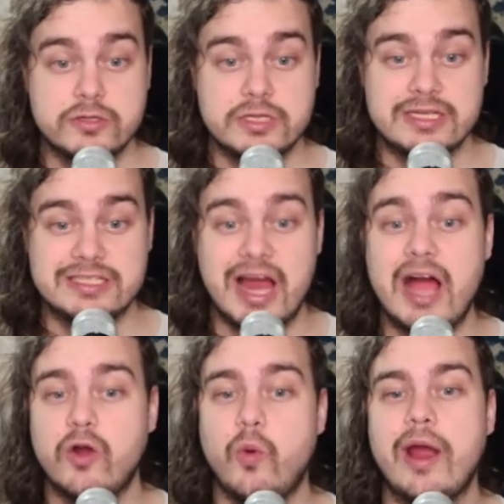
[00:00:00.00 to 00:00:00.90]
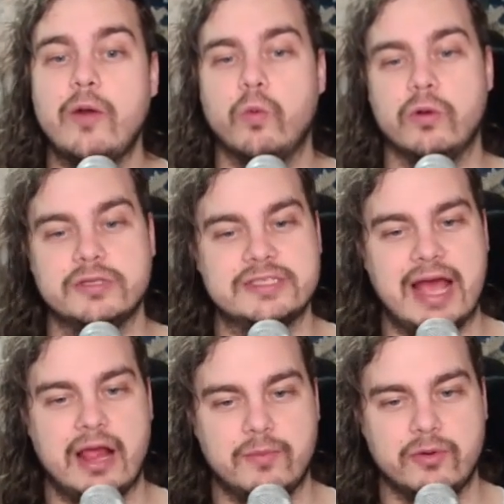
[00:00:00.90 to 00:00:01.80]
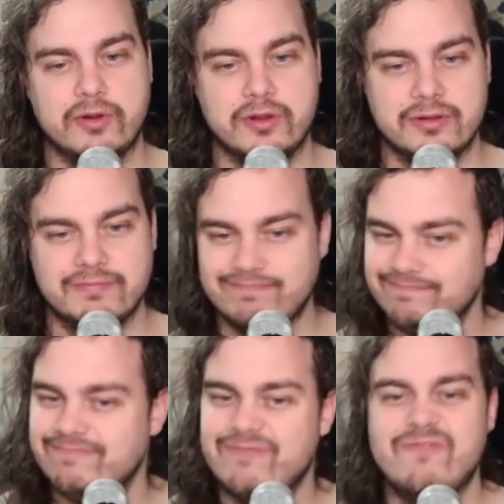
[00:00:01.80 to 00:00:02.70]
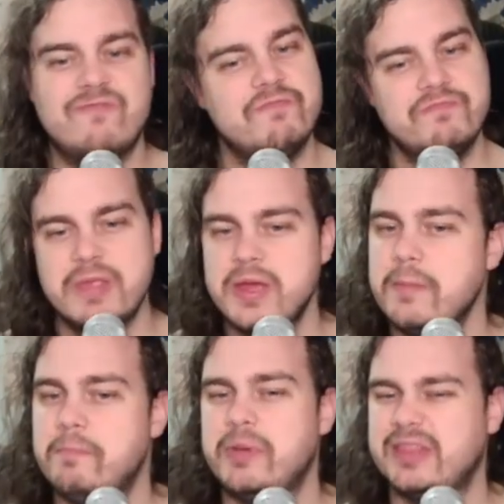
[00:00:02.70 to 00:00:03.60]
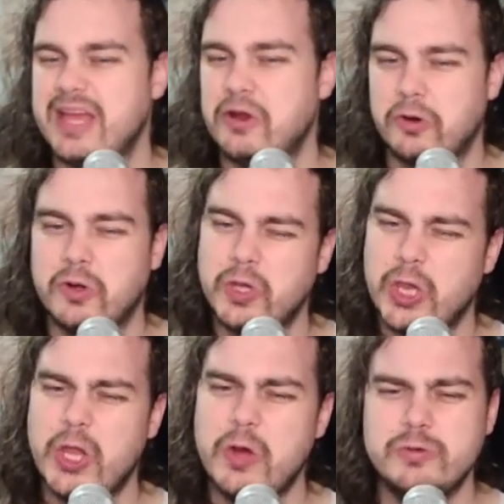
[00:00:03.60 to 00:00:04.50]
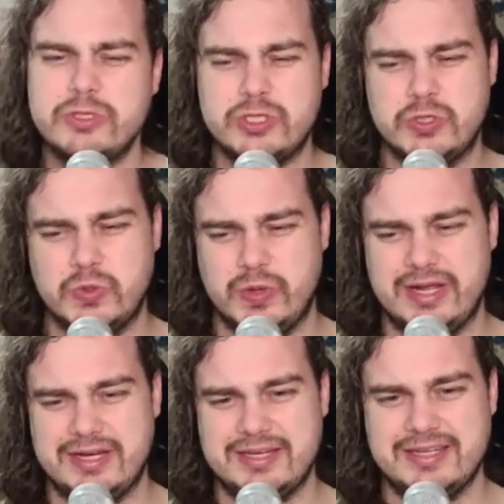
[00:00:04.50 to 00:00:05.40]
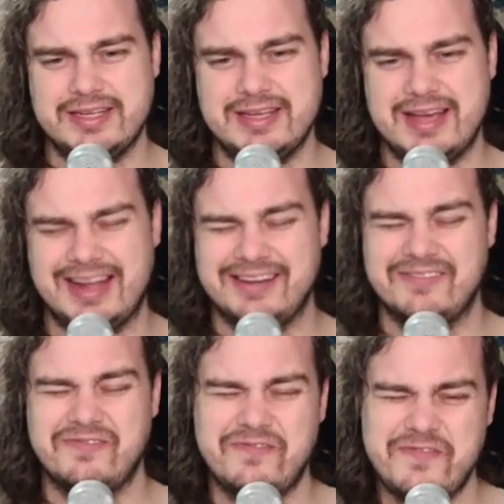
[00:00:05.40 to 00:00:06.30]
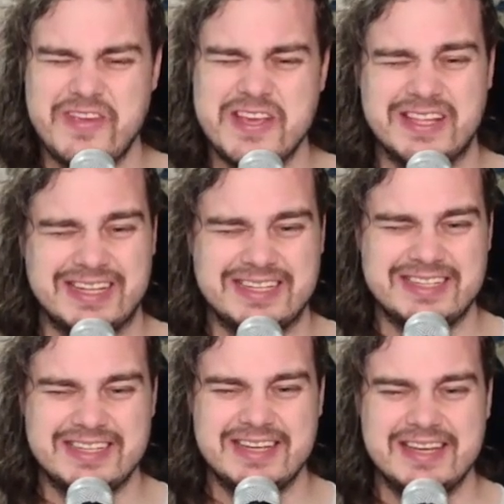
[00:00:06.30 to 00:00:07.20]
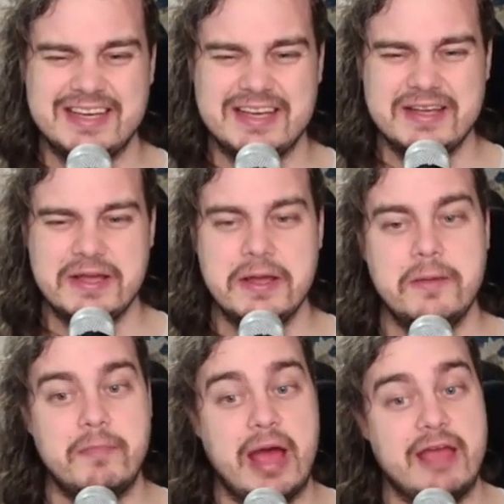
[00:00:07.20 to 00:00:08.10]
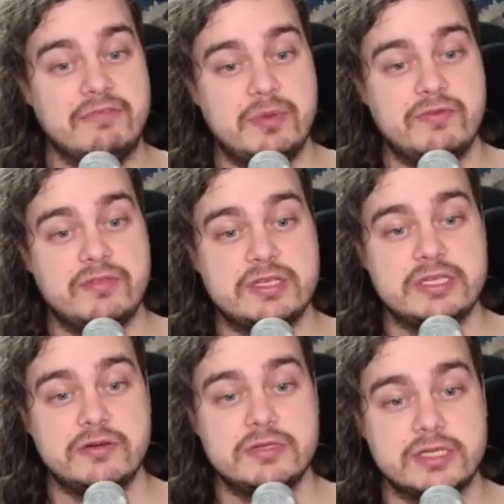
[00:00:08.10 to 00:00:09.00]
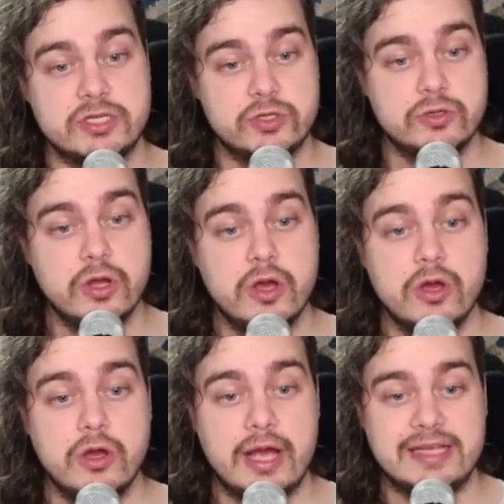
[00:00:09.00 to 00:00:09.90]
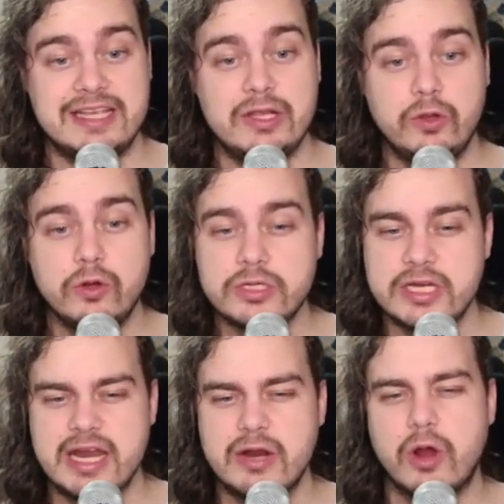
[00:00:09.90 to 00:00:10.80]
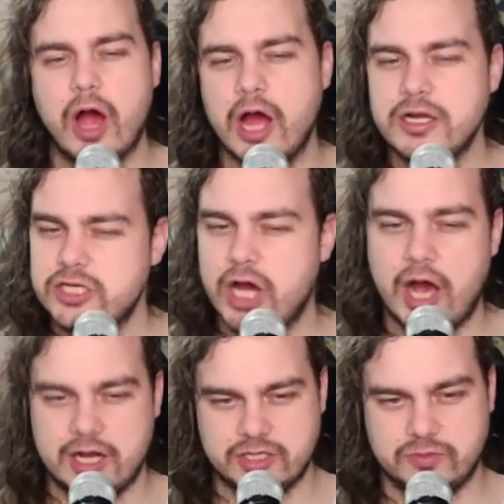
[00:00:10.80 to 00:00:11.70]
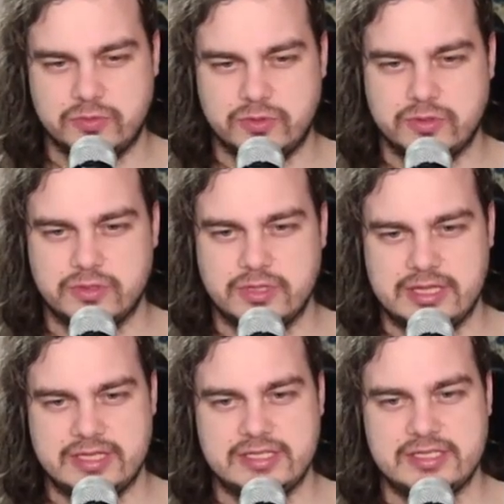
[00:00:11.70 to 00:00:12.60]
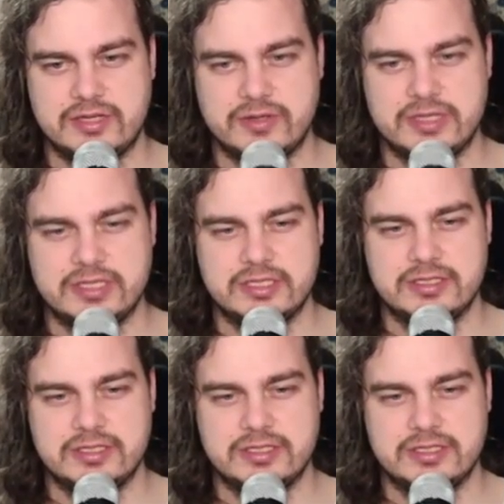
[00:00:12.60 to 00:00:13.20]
is not quite world's caliber, but they are close to it. I can feel it. My MVP for this series is Shun, as he looked near untouchable in this series.